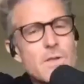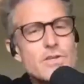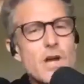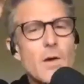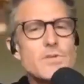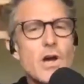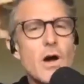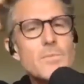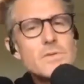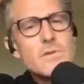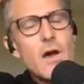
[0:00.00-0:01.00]
of job
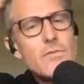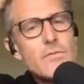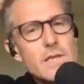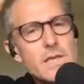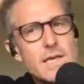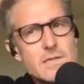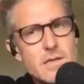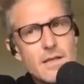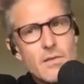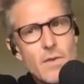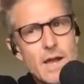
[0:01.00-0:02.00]
jobs over the yeah. years,
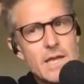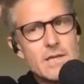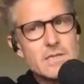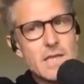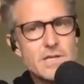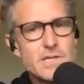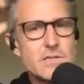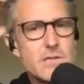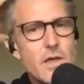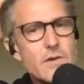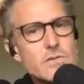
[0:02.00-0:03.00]
like the radio stations
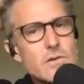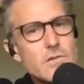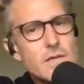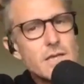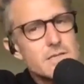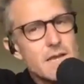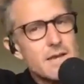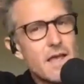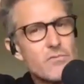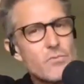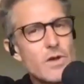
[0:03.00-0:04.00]
and those sort of things tend to
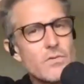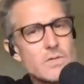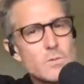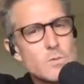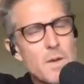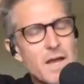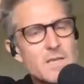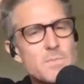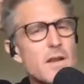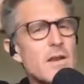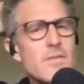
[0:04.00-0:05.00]
have work Christmas parties,
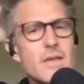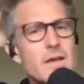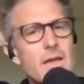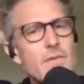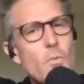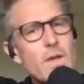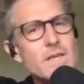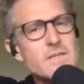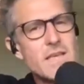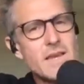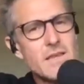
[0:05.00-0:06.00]
but I don't think I ever went
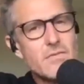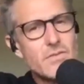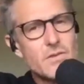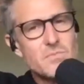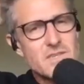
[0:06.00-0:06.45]
to any of them.